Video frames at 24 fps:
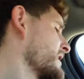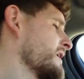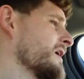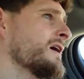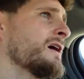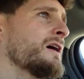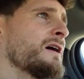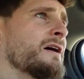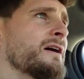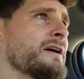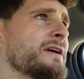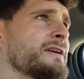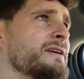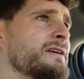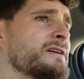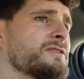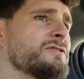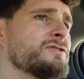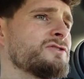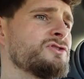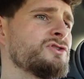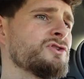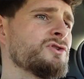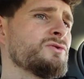I
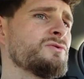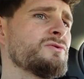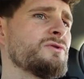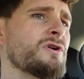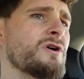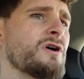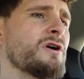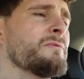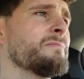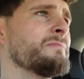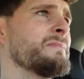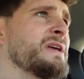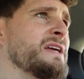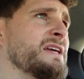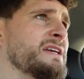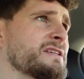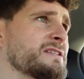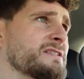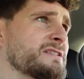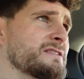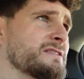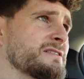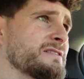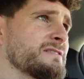do not
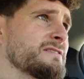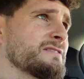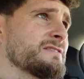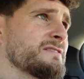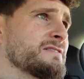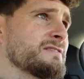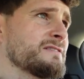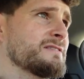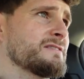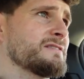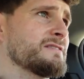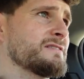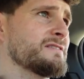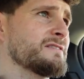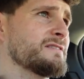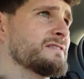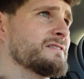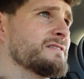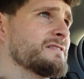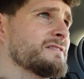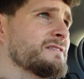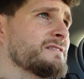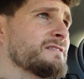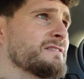miss
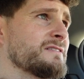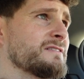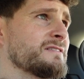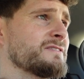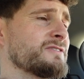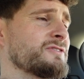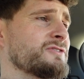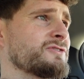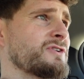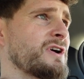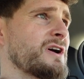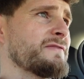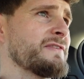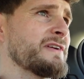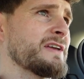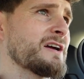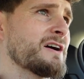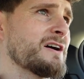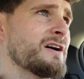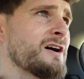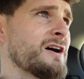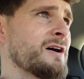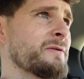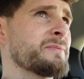
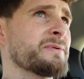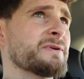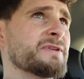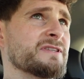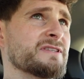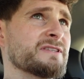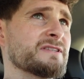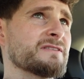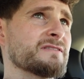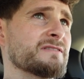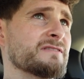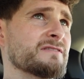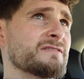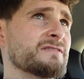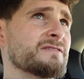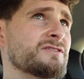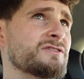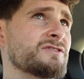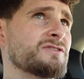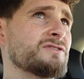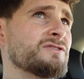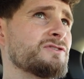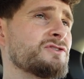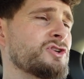driving up and
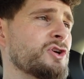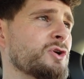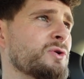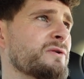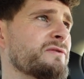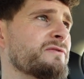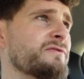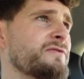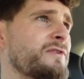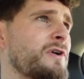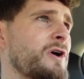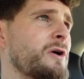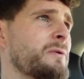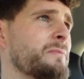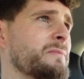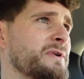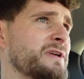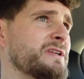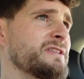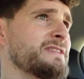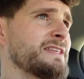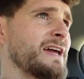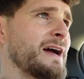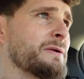to and from
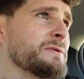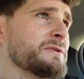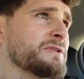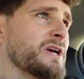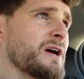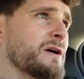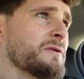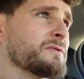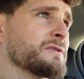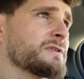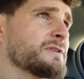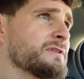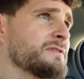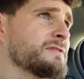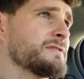downtown.